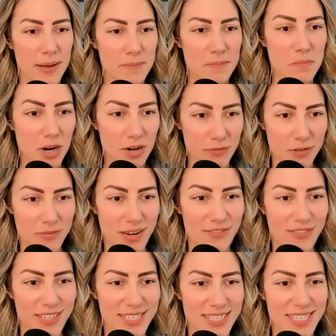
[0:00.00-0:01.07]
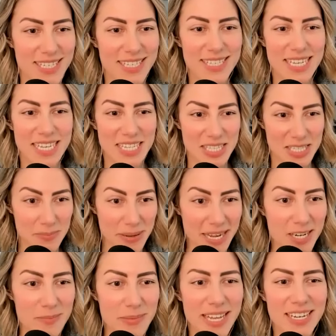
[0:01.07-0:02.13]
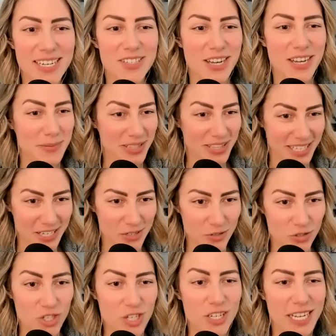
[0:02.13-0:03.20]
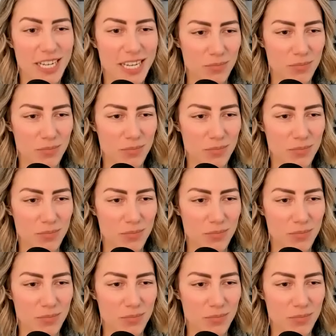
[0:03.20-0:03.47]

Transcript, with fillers: Marvel references and Spider-Man and talking about the hero's journey and